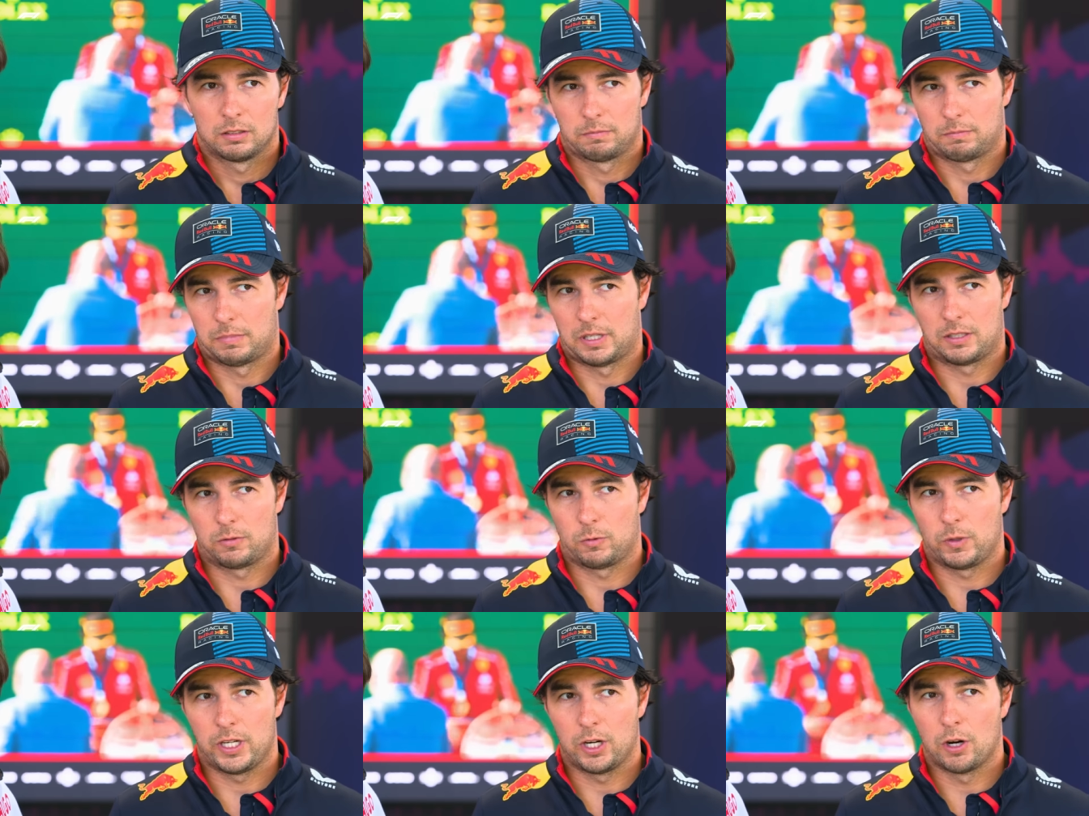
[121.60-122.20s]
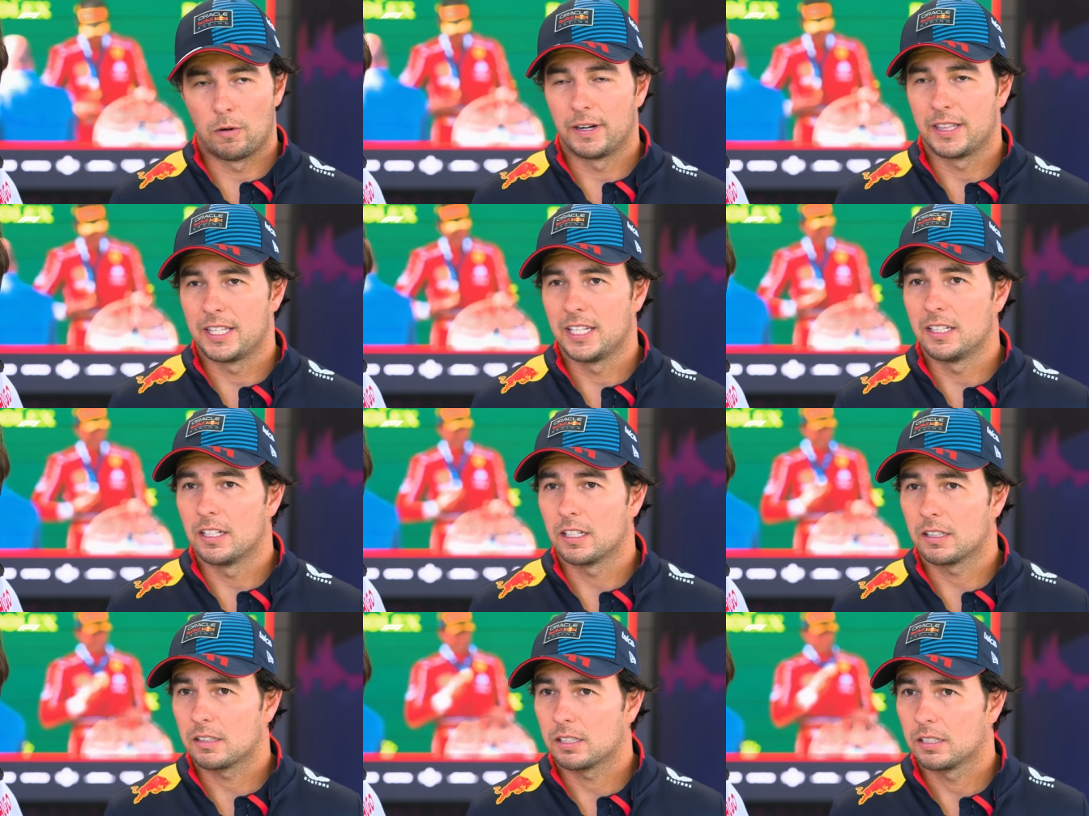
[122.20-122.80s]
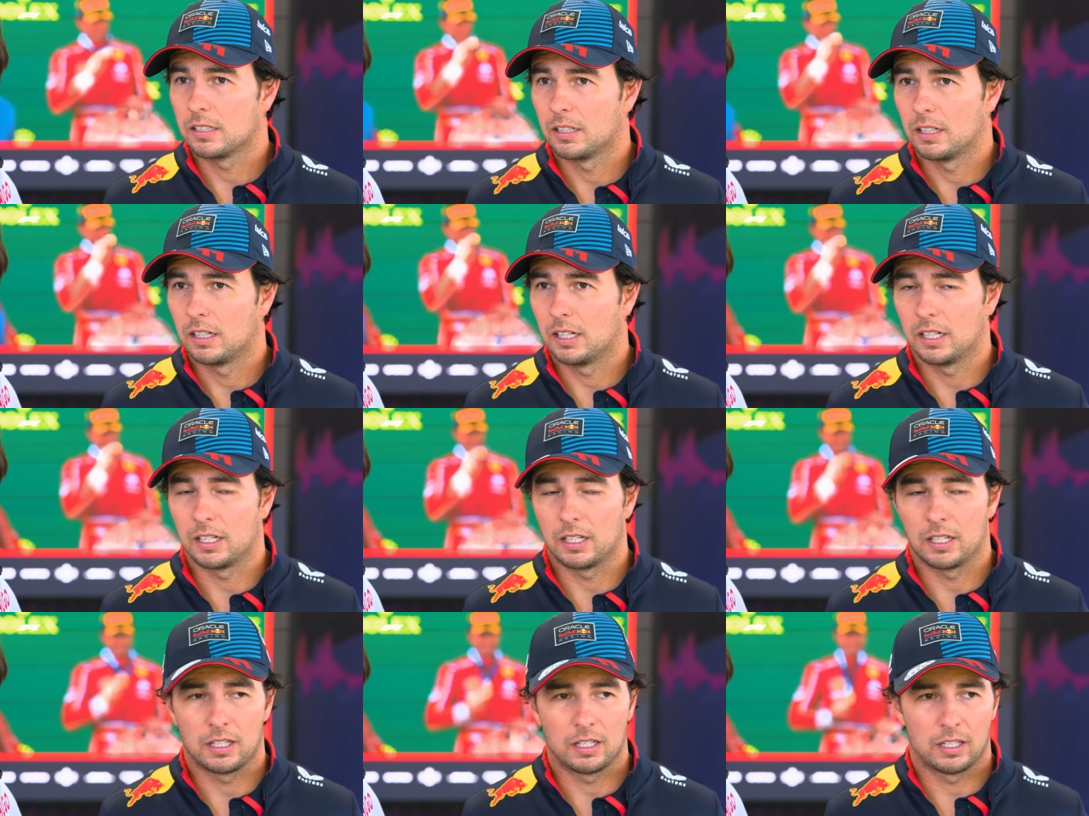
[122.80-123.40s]
but we overdid it.
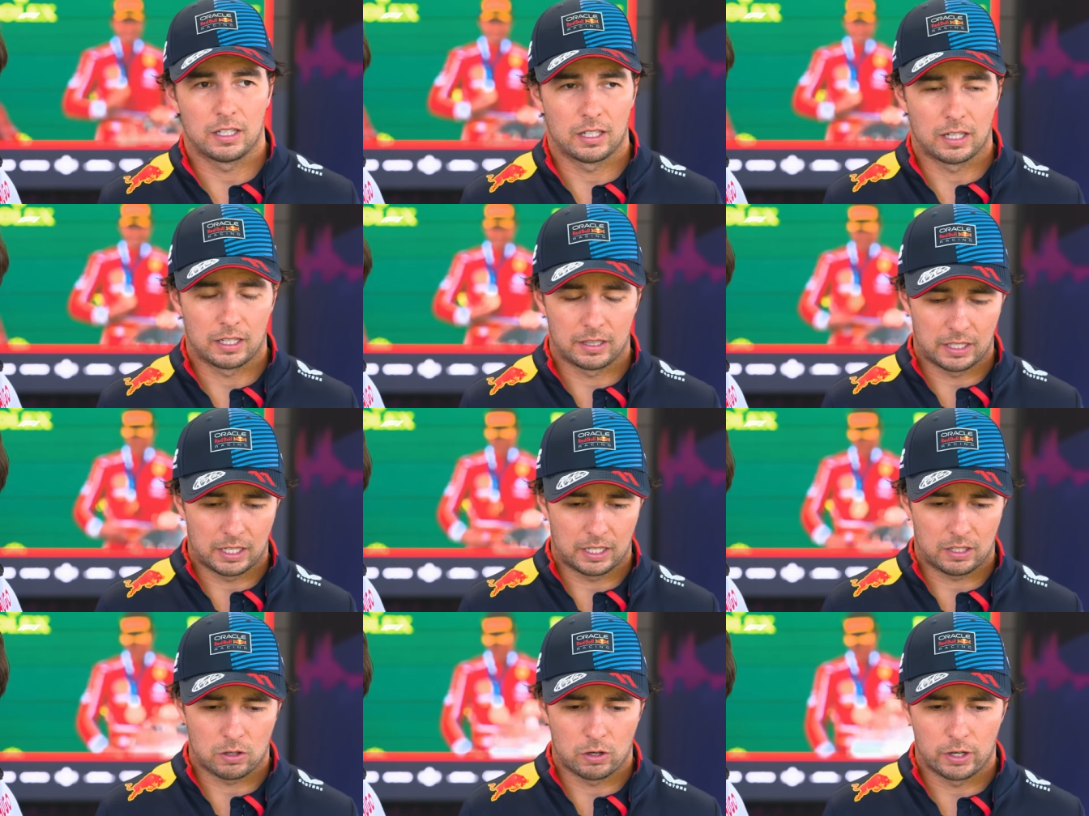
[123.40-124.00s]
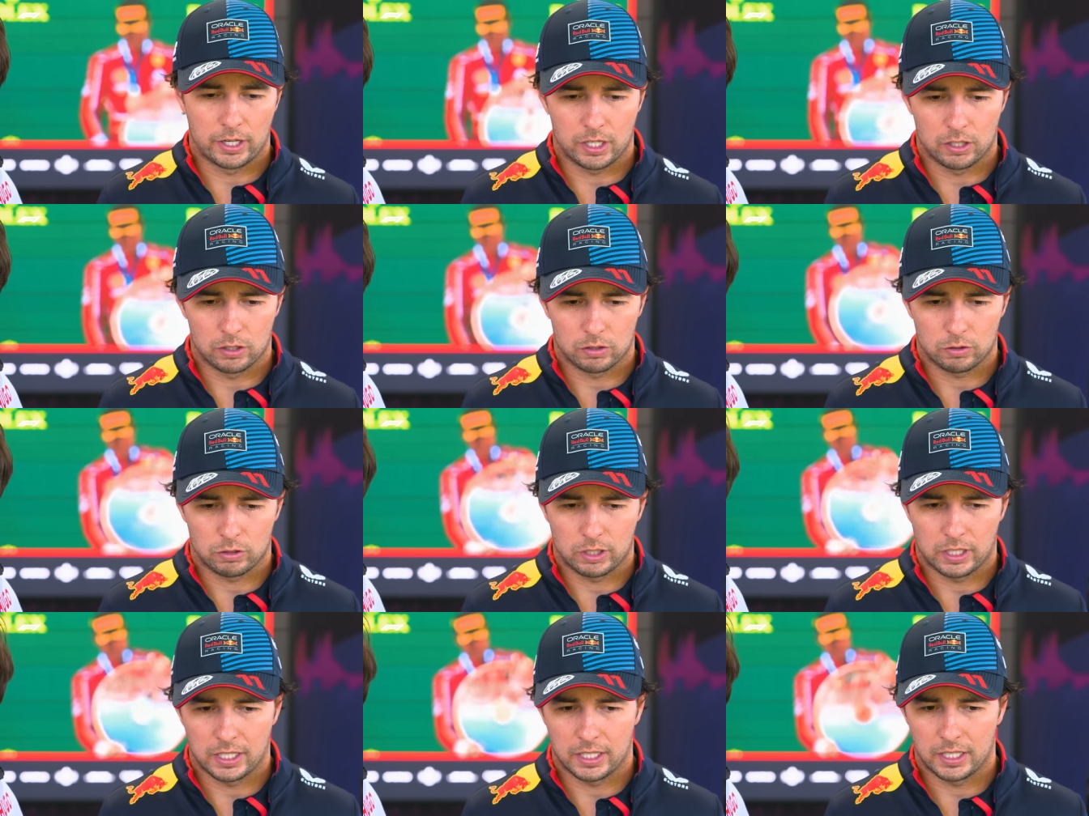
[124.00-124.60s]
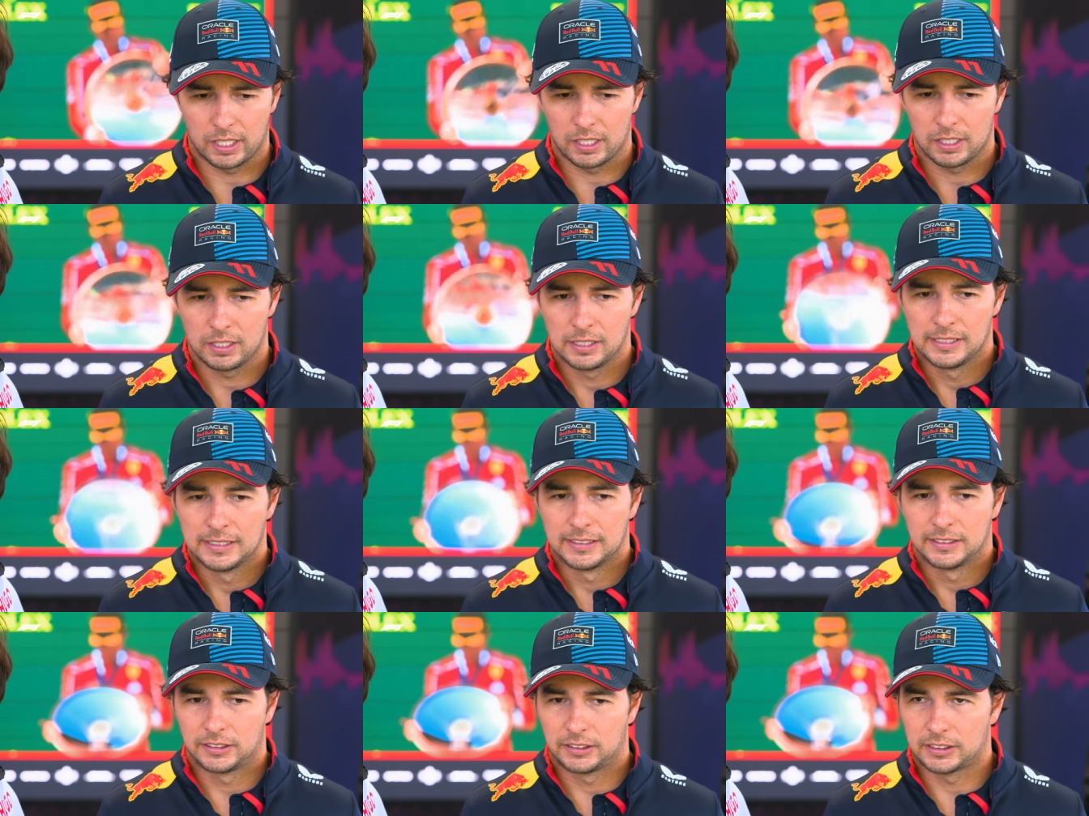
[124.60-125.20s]
And, uh, and then going on to the
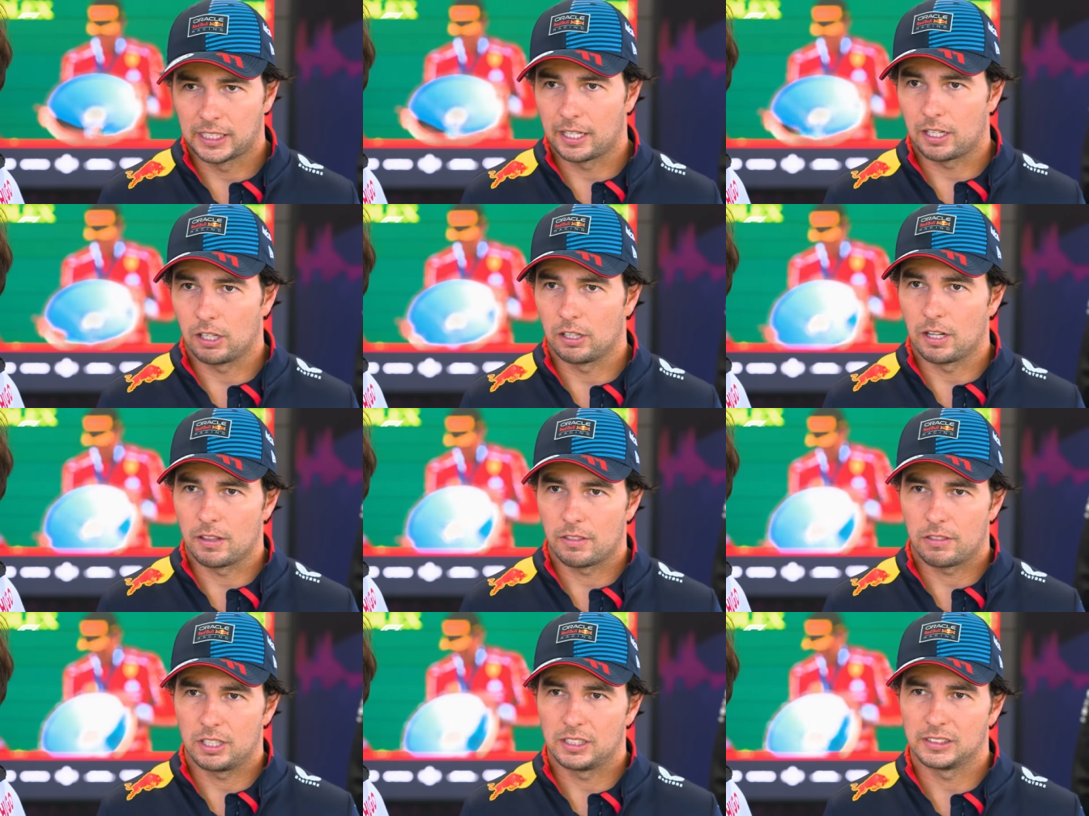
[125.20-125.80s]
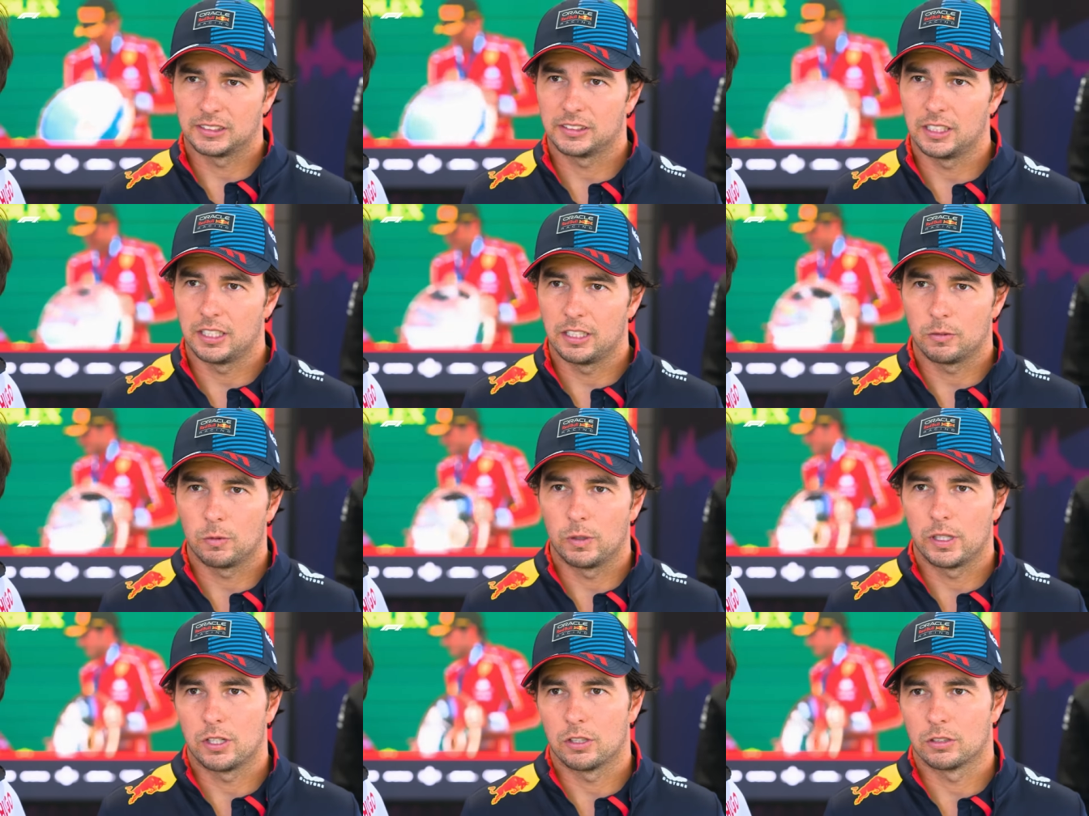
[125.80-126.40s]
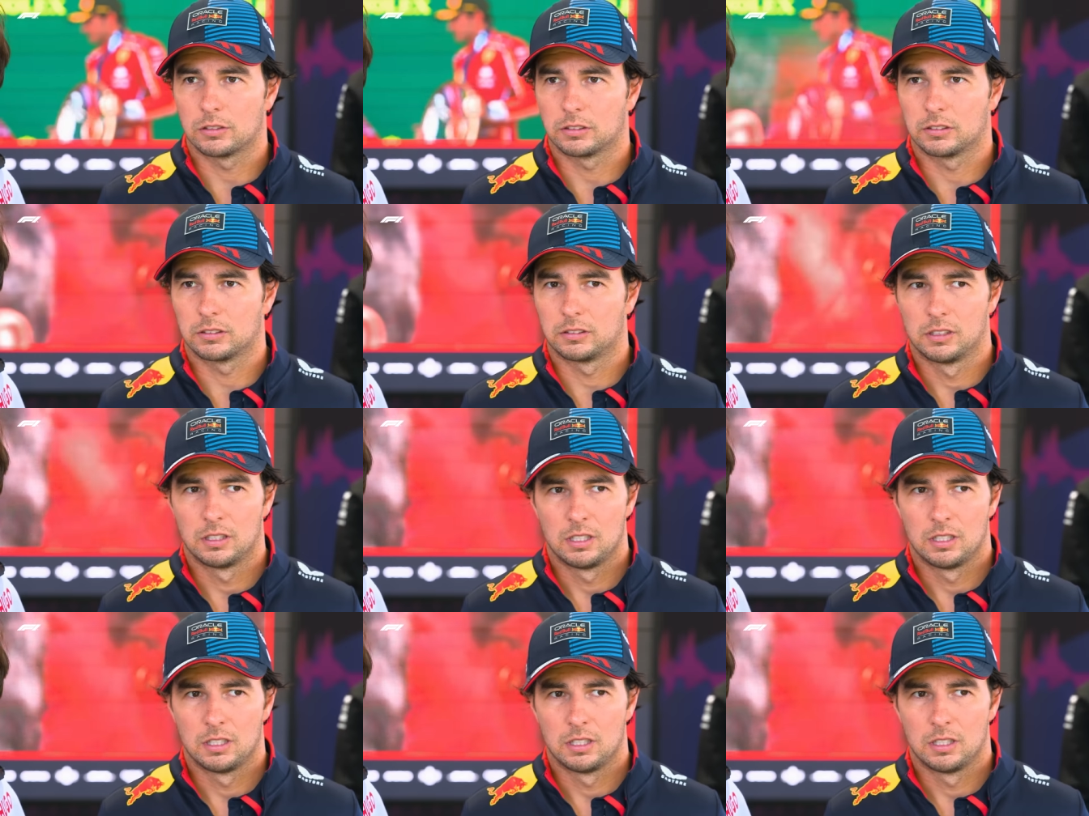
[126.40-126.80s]
second and third stint, we just